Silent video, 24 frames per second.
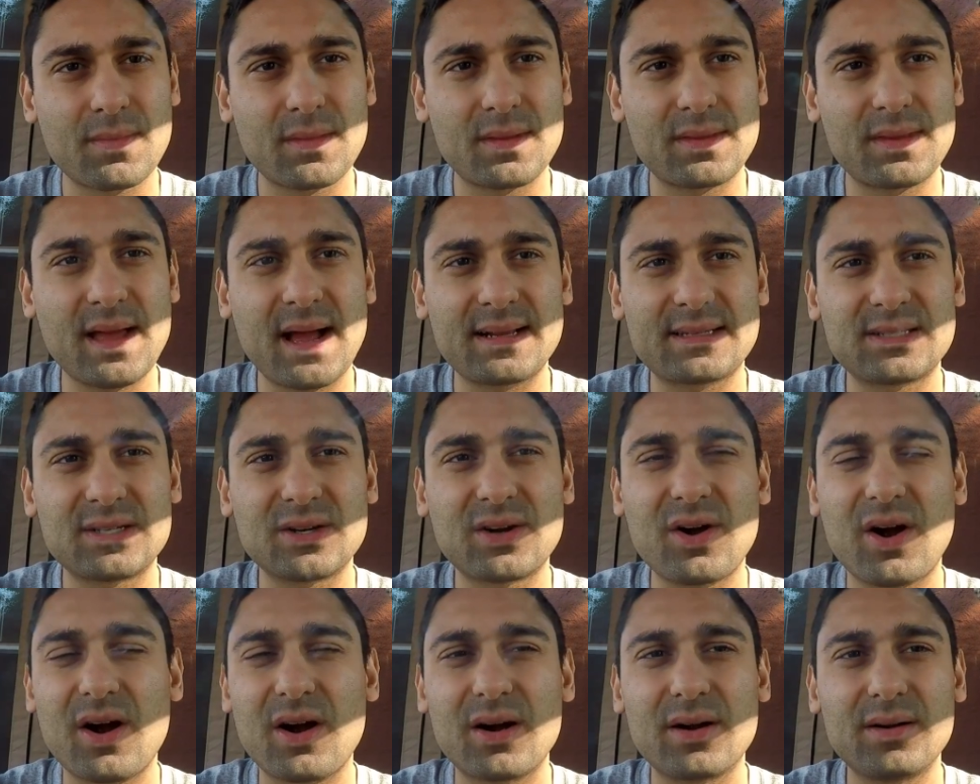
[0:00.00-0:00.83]
that
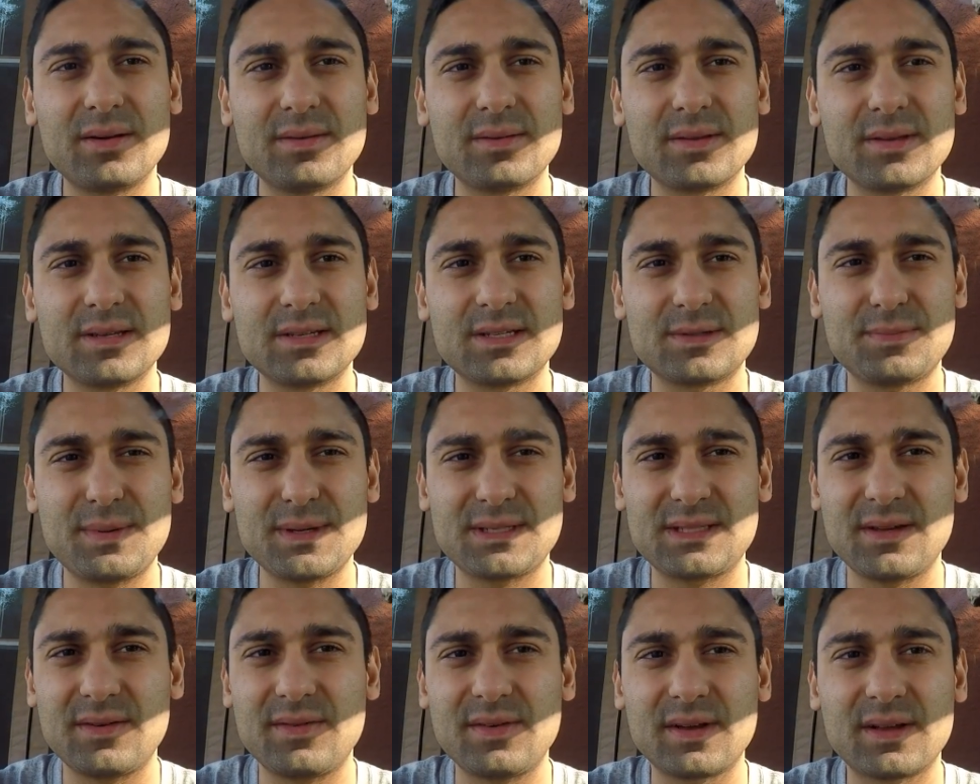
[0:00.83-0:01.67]
cigar
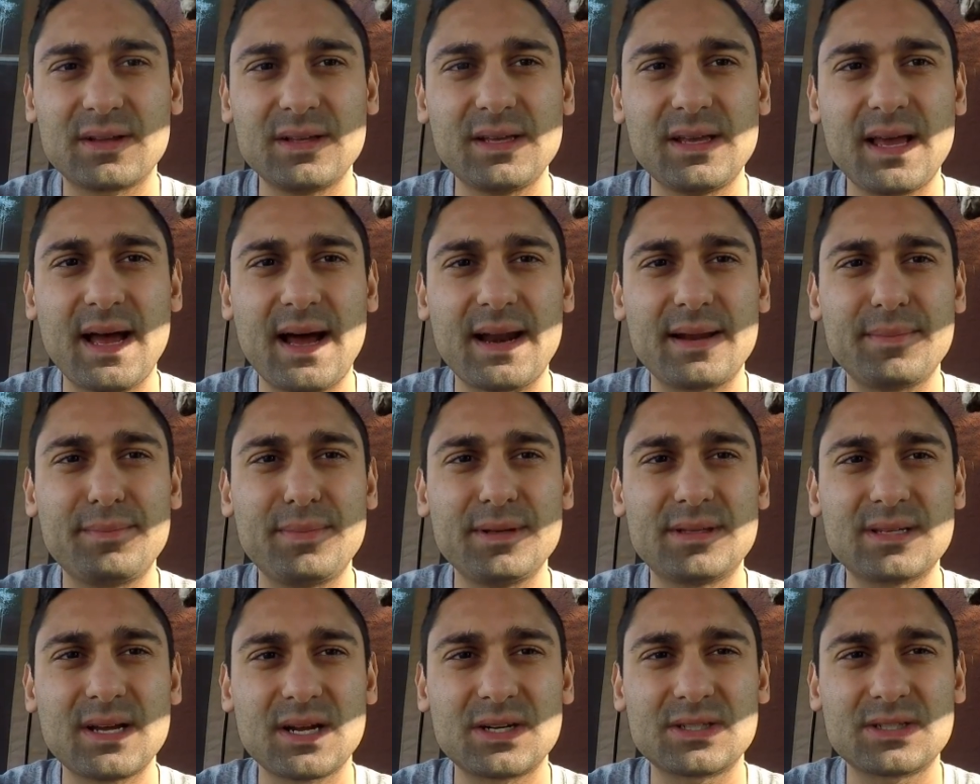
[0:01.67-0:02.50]
specifically had to
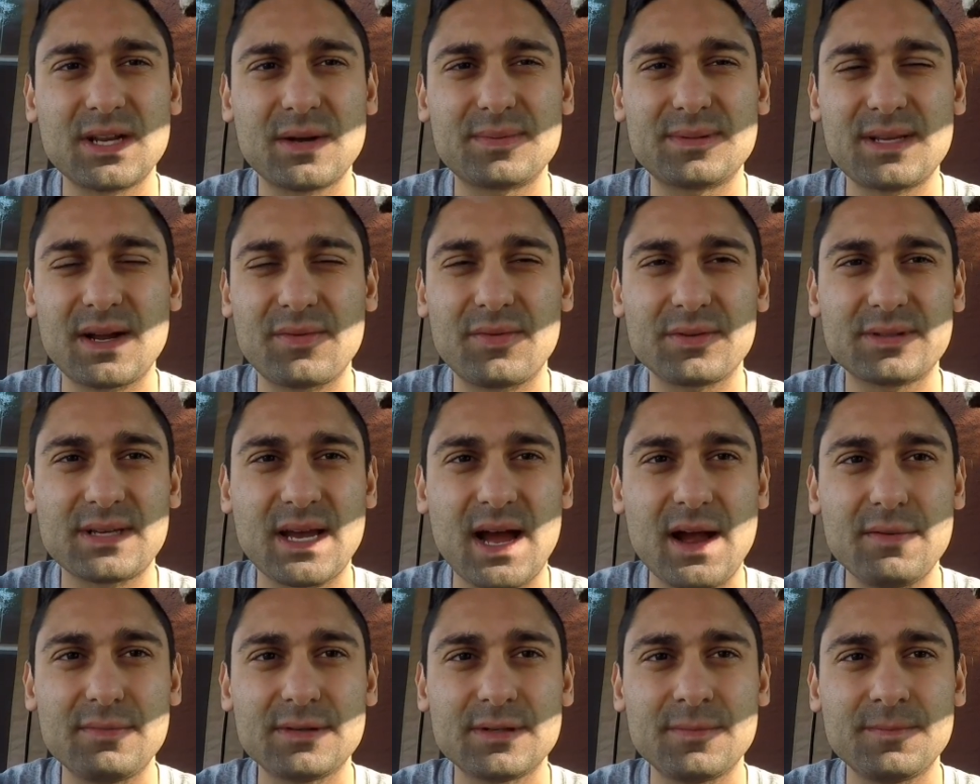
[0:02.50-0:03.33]
be touched up several
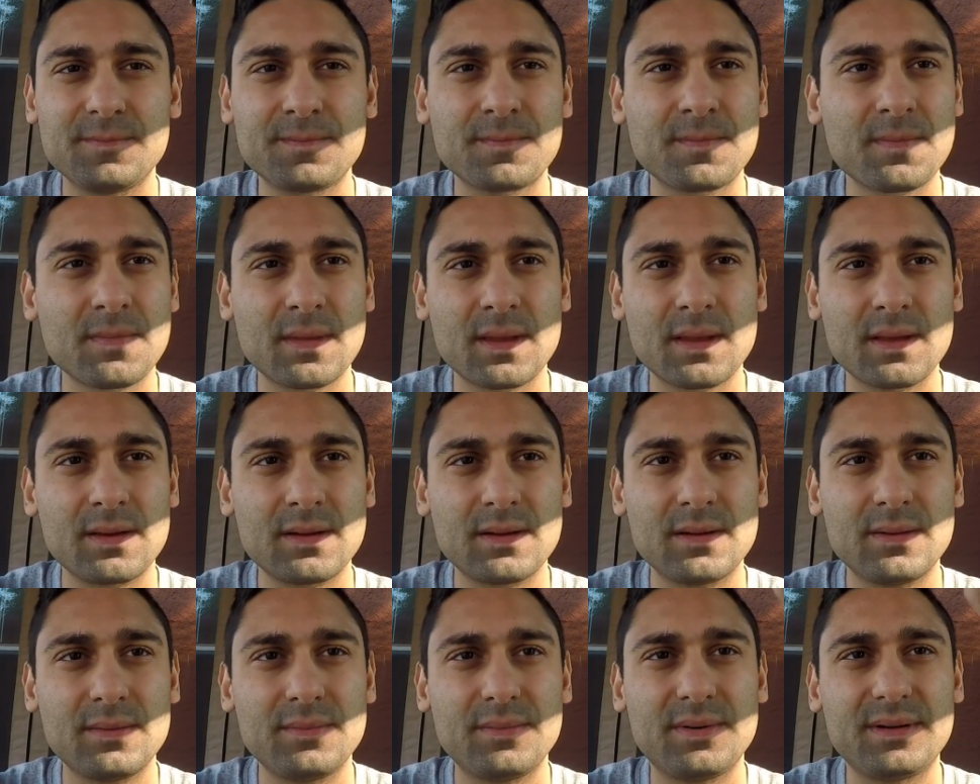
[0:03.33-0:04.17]
times,
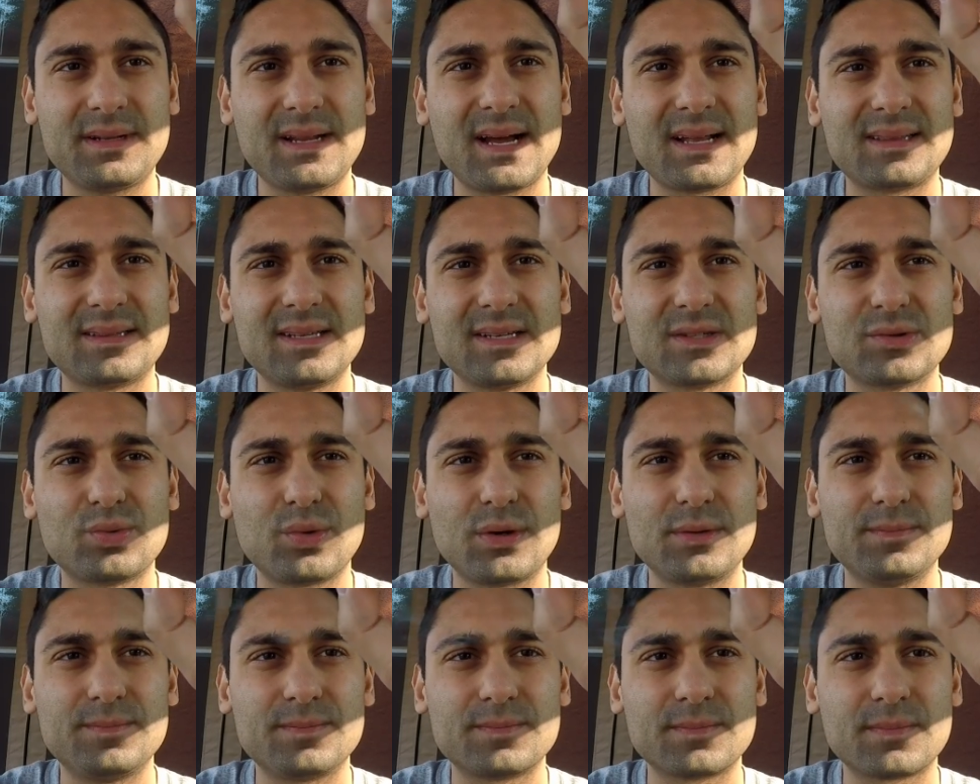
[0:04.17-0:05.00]
but not this
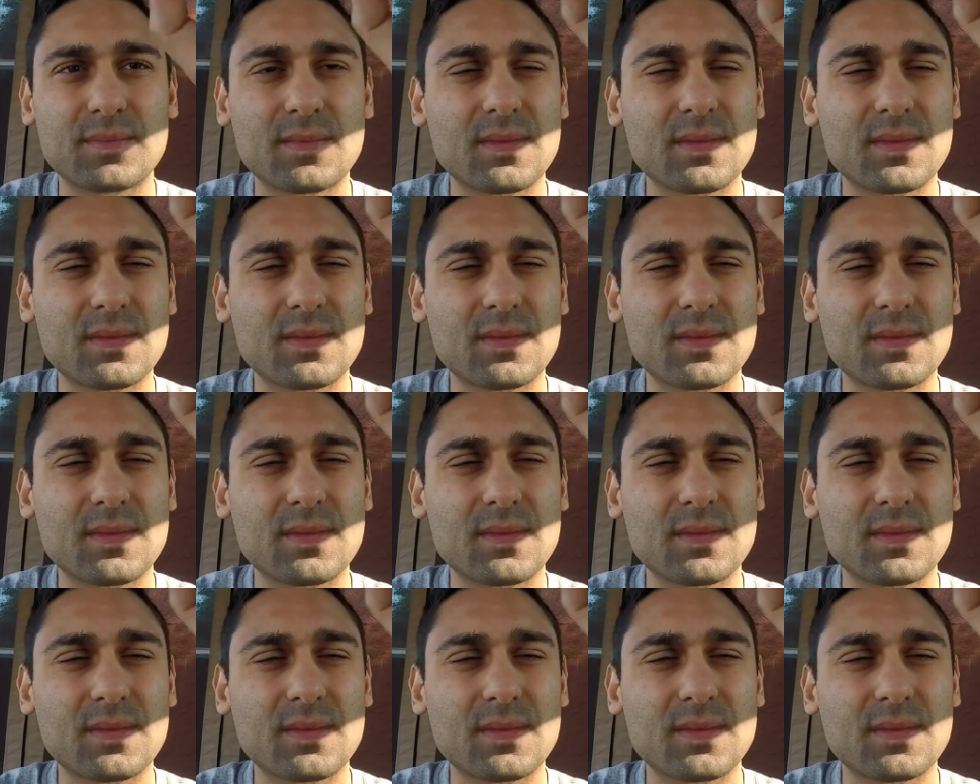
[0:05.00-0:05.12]
one.